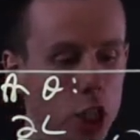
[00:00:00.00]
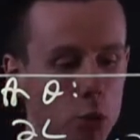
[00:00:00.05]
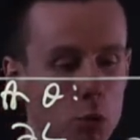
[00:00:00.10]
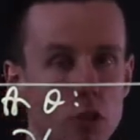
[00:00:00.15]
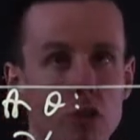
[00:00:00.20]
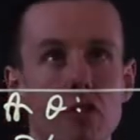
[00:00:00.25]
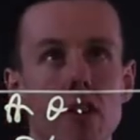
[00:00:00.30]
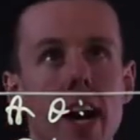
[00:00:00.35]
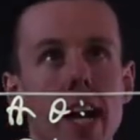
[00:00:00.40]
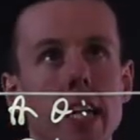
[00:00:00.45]
will
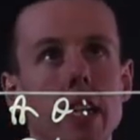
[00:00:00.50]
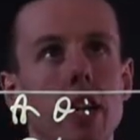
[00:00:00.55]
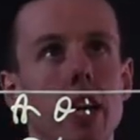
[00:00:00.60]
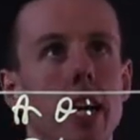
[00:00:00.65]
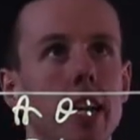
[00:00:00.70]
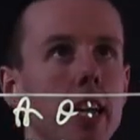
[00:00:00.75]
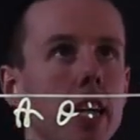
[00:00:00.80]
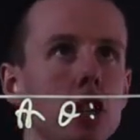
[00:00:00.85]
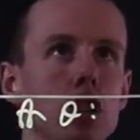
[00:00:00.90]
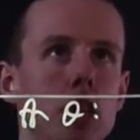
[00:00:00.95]
find that
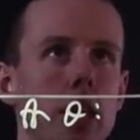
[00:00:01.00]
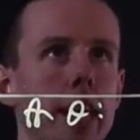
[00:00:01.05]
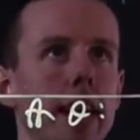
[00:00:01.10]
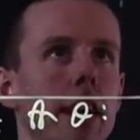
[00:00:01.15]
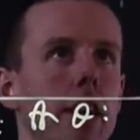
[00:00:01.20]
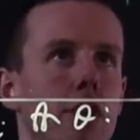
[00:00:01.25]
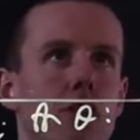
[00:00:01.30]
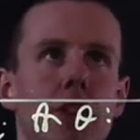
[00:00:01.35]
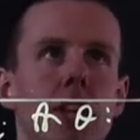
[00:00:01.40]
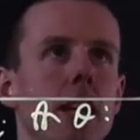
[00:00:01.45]
initially
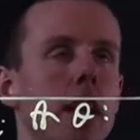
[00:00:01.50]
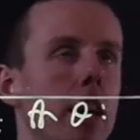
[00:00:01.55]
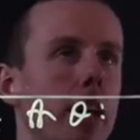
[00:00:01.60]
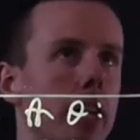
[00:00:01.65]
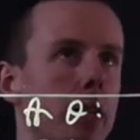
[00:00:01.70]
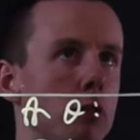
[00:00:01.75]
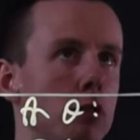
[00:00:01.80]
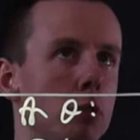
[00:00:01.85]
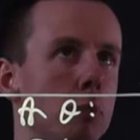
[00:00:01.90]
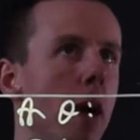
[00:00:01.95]
if theta
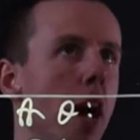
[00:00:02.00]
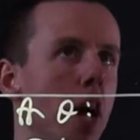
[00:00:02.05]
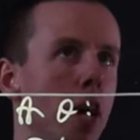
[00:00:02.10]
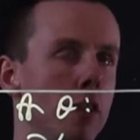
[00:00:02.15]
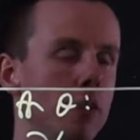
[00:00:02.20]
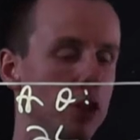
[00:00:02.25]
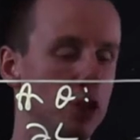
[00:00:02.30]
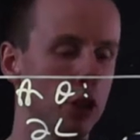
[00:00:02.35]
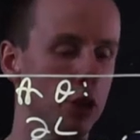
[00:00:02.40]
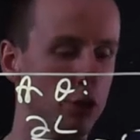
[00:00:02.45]
equals pi
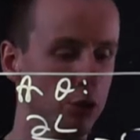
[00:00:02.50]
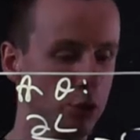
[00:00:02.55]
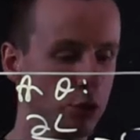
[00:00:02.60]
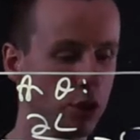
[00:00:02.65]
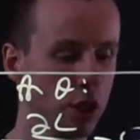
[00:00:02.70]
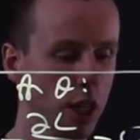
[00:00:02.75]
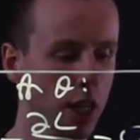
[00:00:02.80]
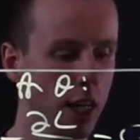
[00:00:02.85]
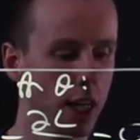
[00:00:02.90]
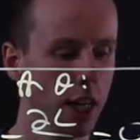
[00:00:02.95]
over 2,
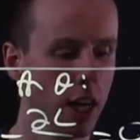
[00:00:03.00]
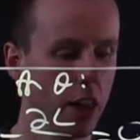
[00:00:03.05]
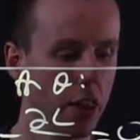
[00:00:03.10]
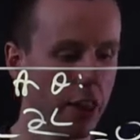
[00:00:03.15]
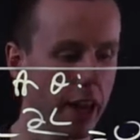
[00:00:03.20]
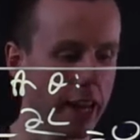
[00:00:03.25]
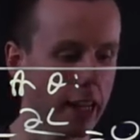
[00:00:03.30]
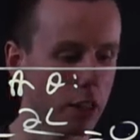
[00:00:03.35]
then